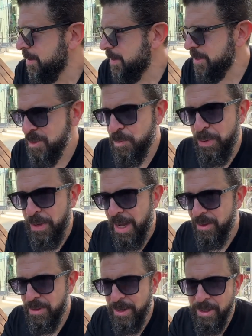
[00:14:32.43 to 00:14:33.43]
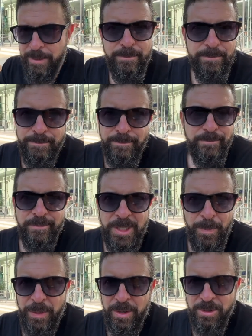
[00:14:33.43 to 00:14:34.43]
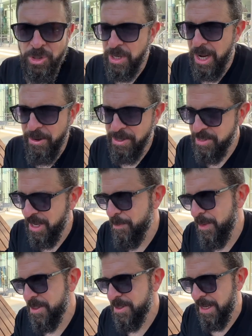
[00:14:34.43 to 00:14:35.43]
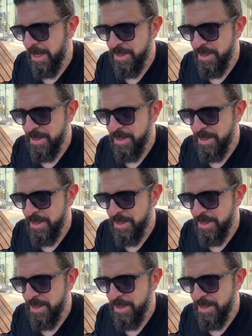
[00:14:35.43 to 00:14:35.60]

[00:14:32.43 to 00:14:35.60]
They just put out their typical generic statements